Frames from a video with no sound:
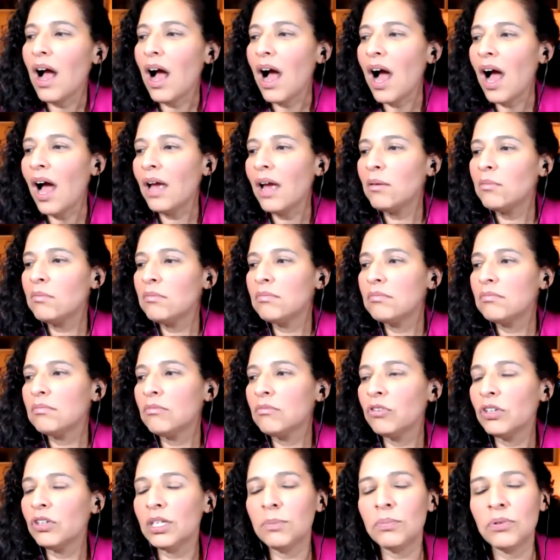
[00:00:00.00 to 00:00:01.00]
I'm
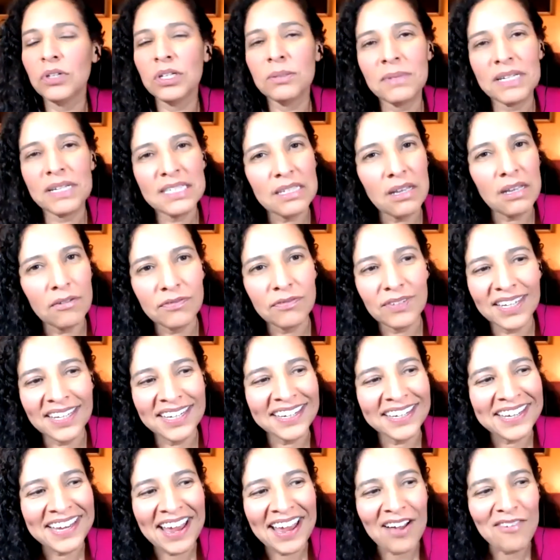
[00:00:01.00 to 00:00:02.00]
really putting myself in
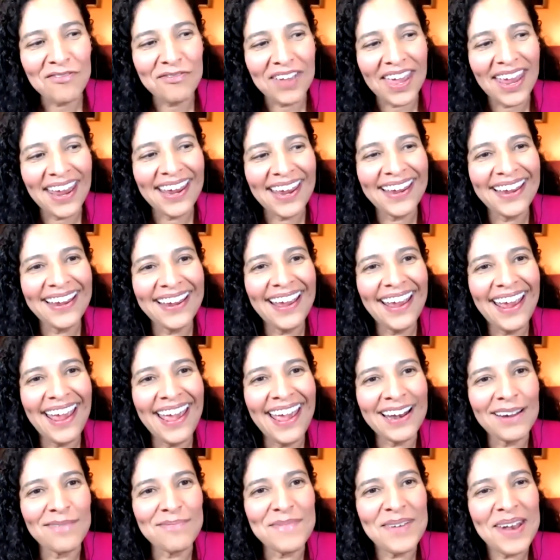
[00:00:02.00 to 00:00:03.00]
a cafe,
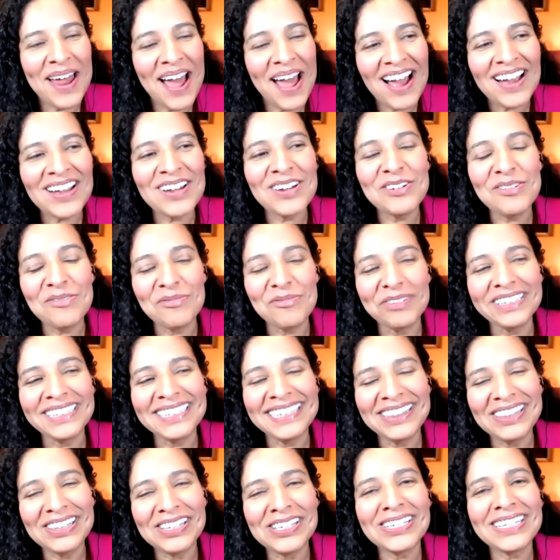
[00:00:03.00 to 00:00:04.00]
and I'm not going to really
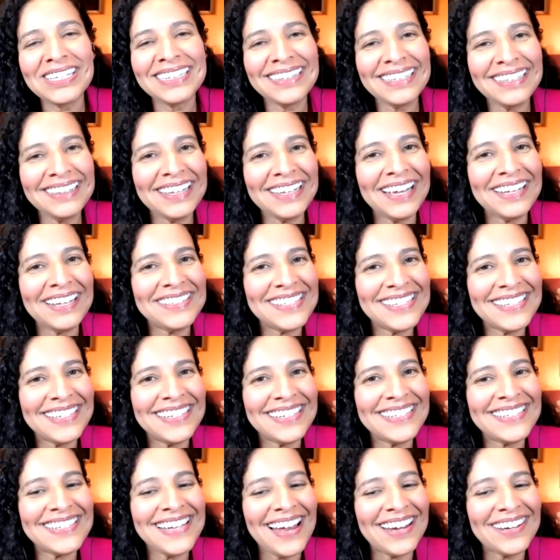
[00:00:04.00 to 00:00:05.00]
look at the lens the
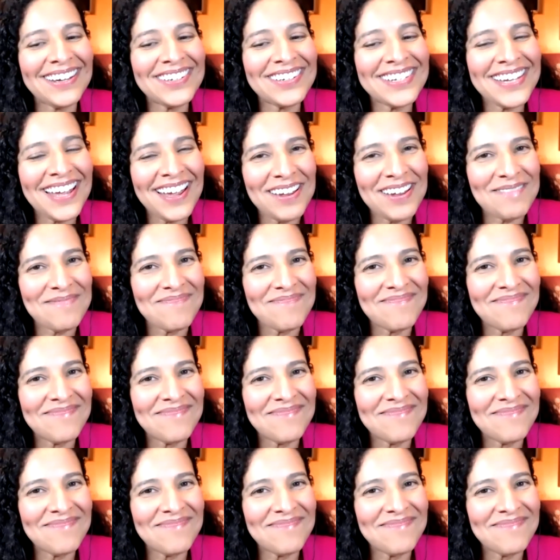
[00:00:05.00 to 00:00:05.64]
entire time.